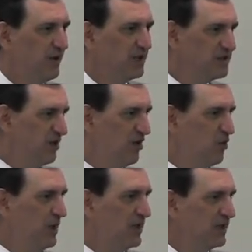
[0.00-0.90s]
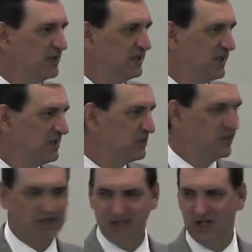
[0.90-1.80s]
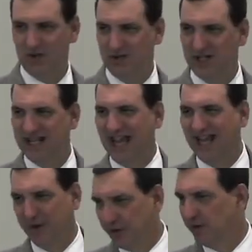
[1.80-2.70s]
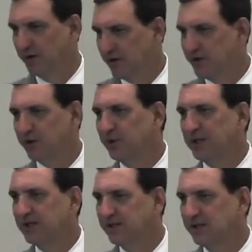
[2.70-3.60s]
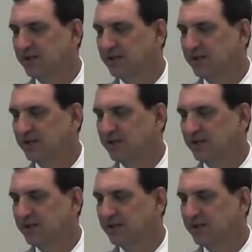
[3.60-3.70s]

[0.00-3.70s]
as long as we continue to cater to it.